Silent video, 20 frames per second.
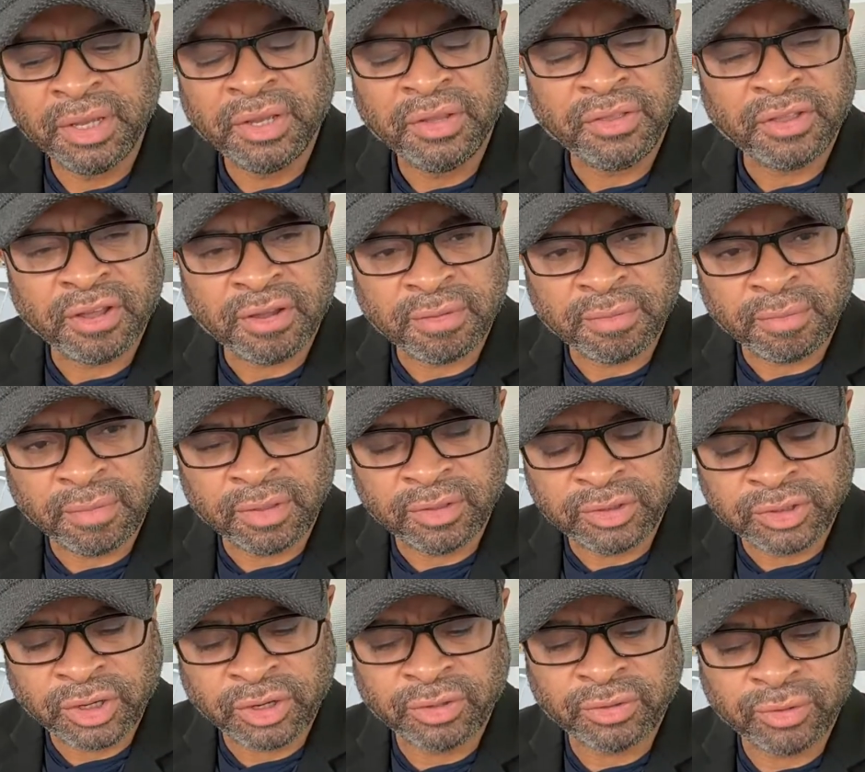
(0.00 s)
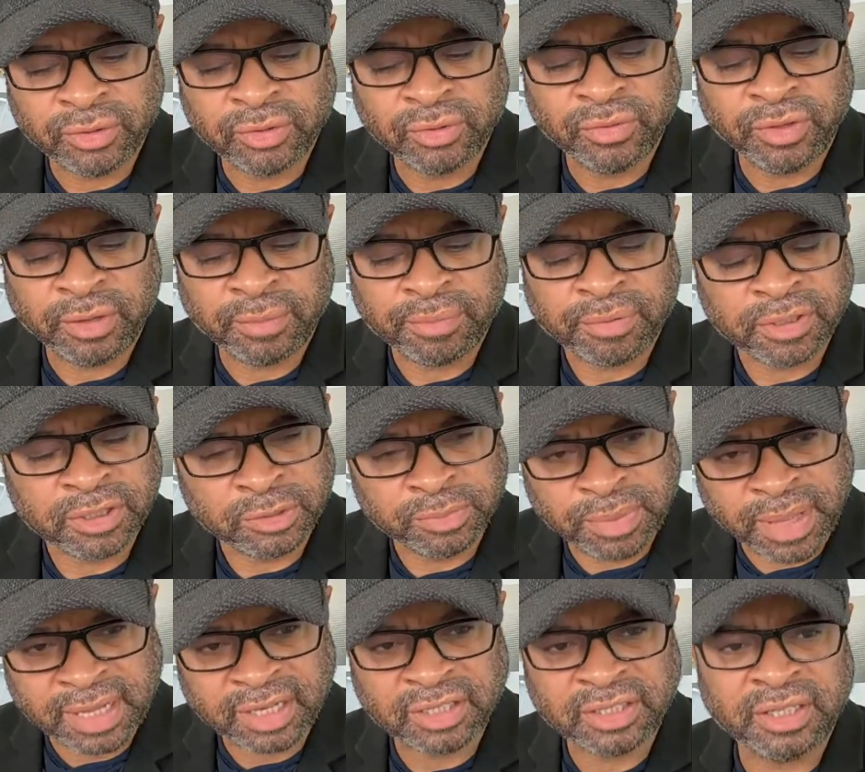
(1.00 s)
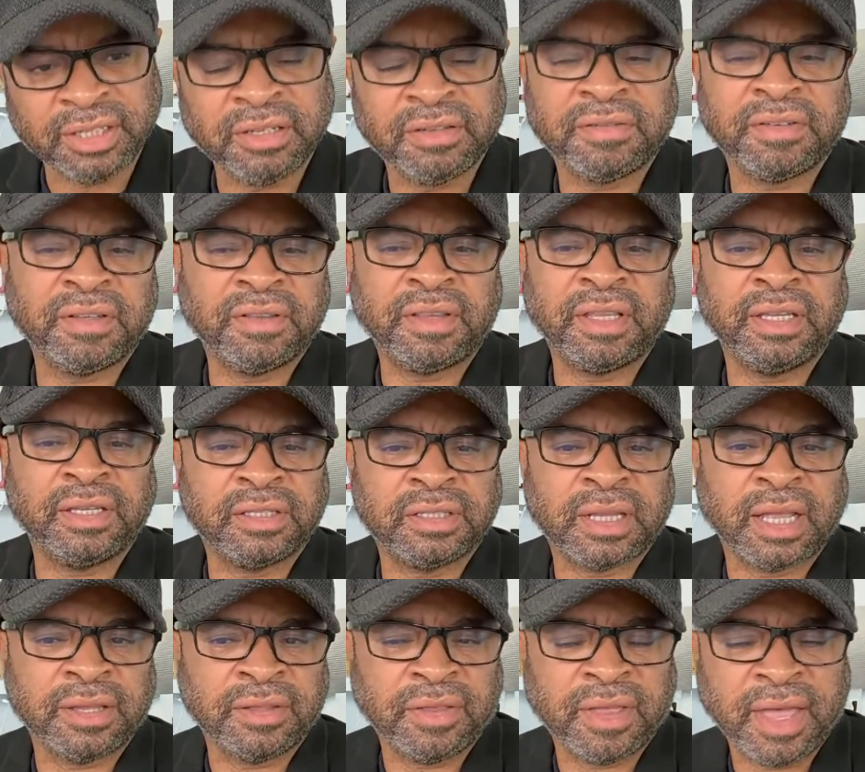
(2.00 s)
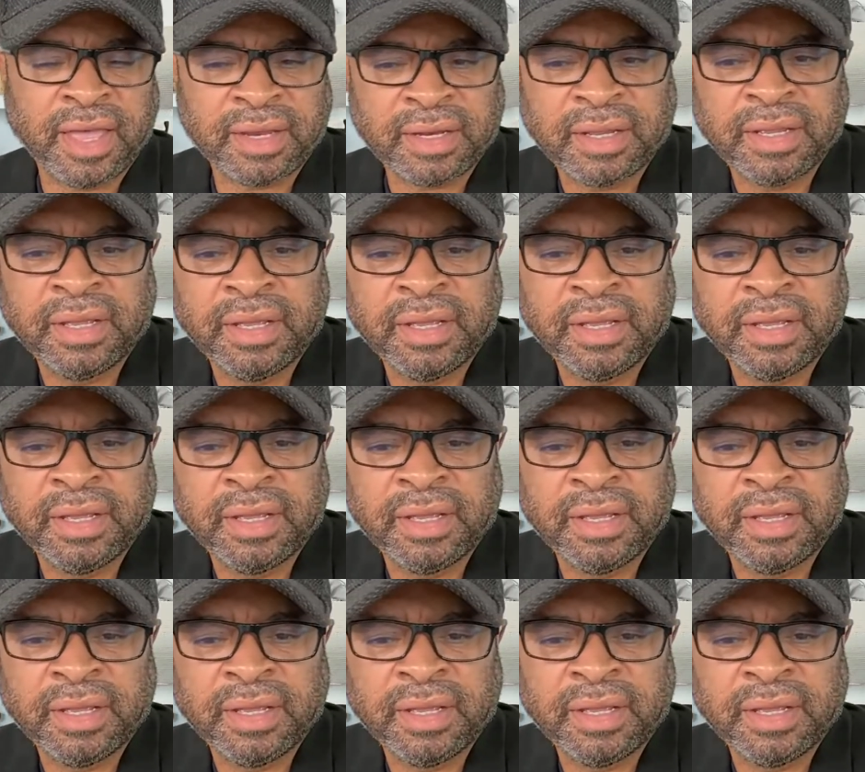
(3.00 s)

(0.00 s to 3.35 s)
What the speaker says: their internal, their perspective, and things like that.